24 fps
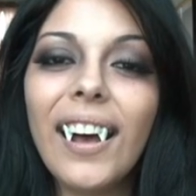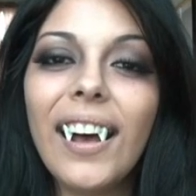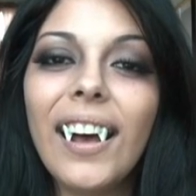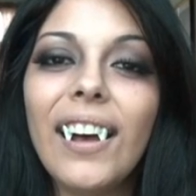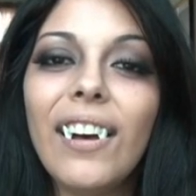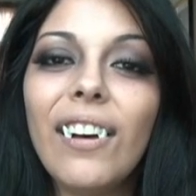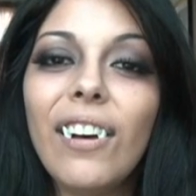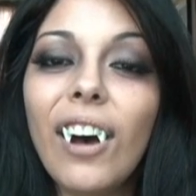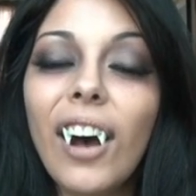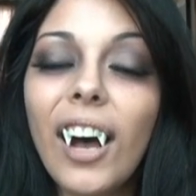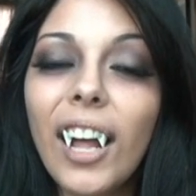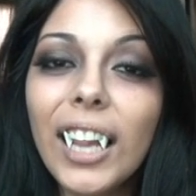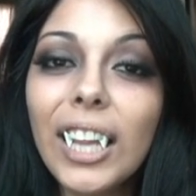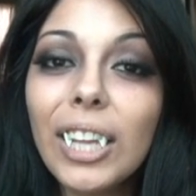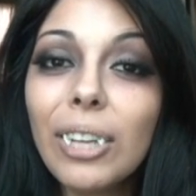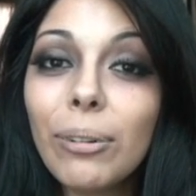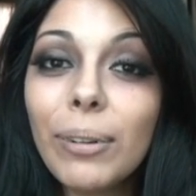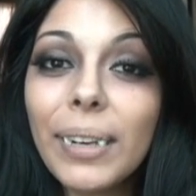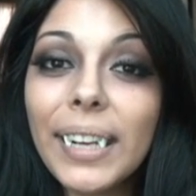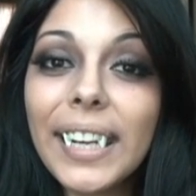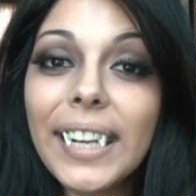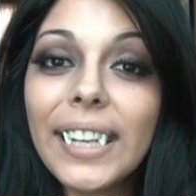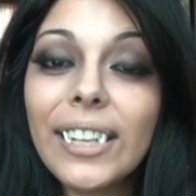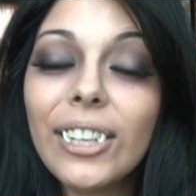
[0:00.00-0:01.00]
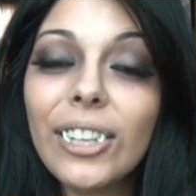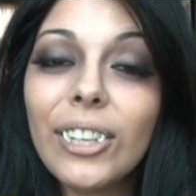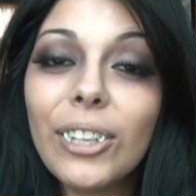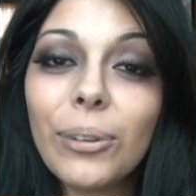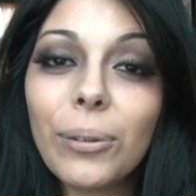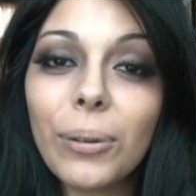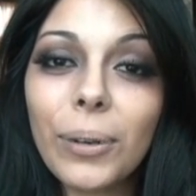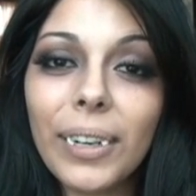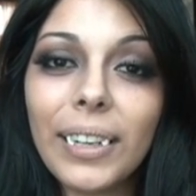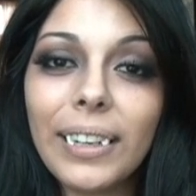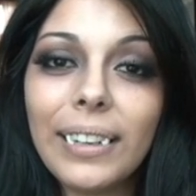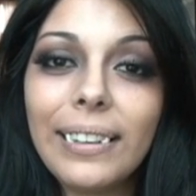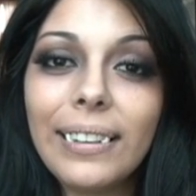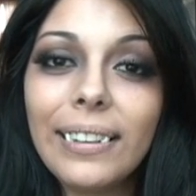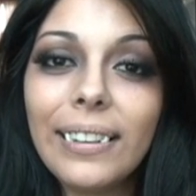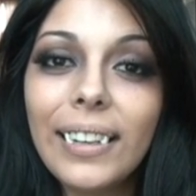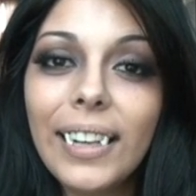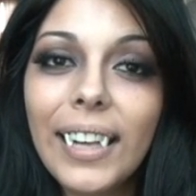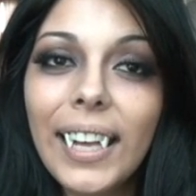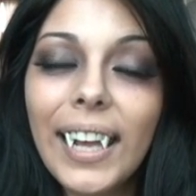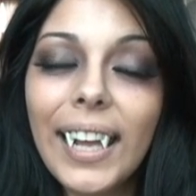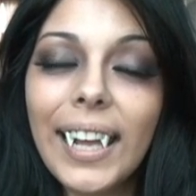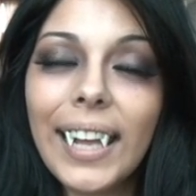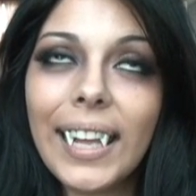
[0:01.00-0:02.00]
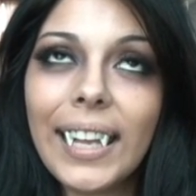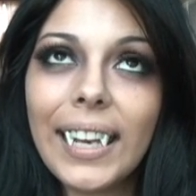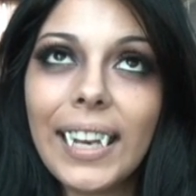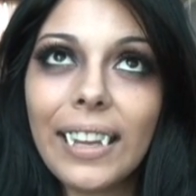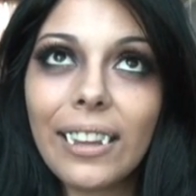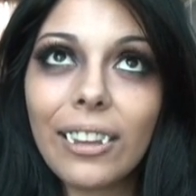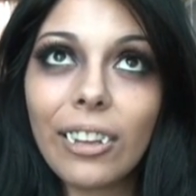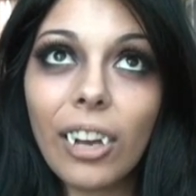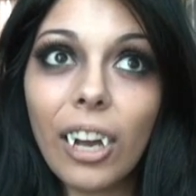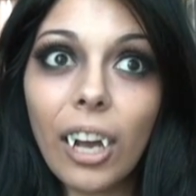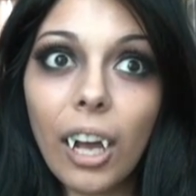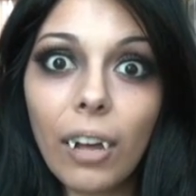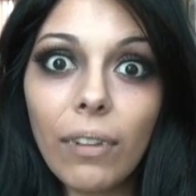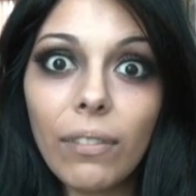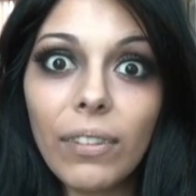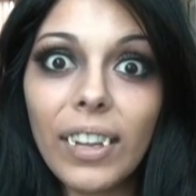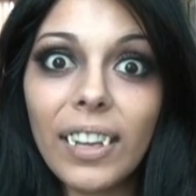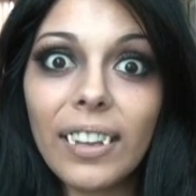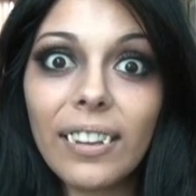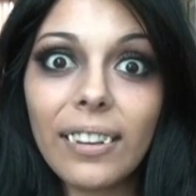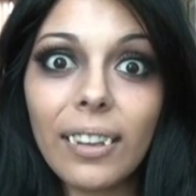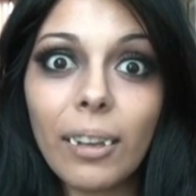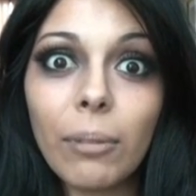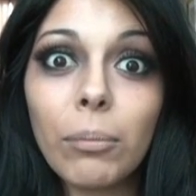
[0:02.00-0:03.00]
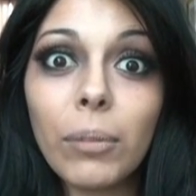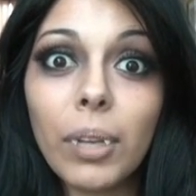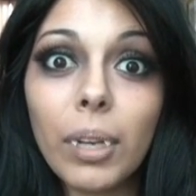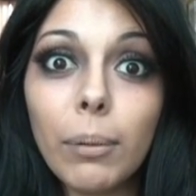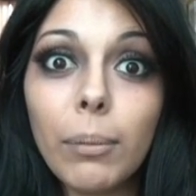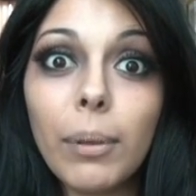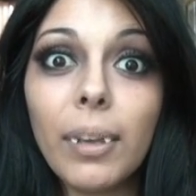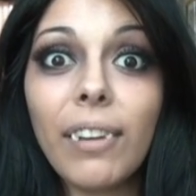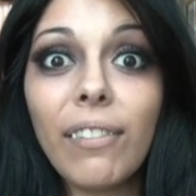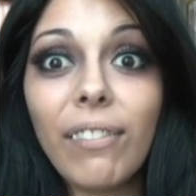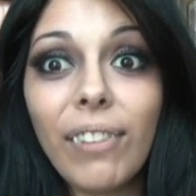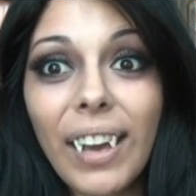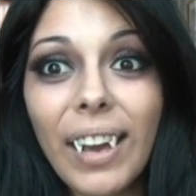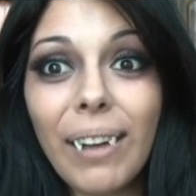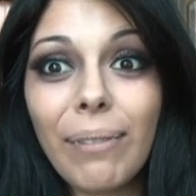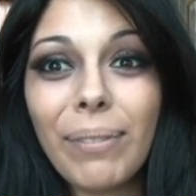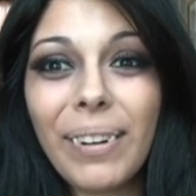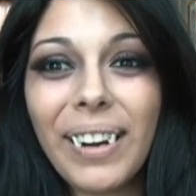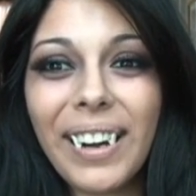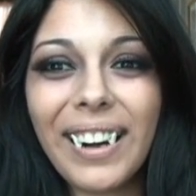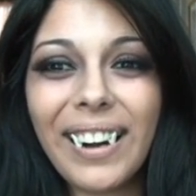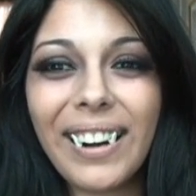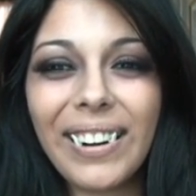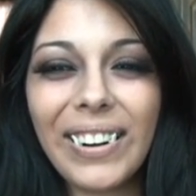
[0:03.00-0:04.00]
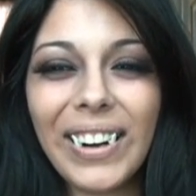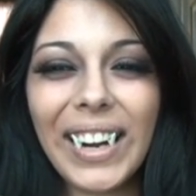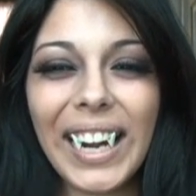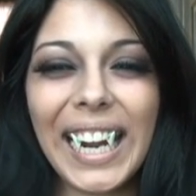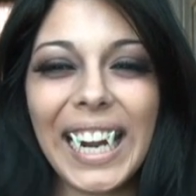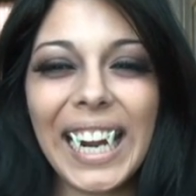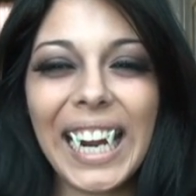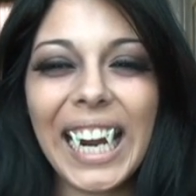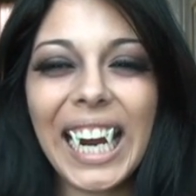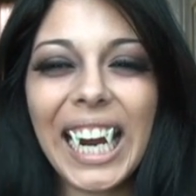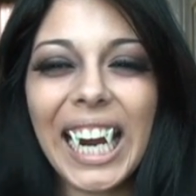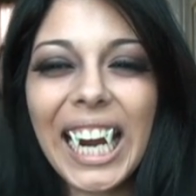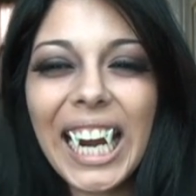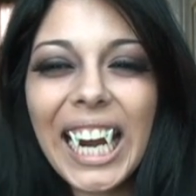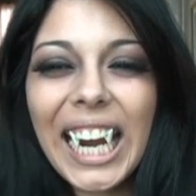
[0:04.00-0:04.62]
a Halloween tutorial, and it's obvious I'm going to be a vampire, right?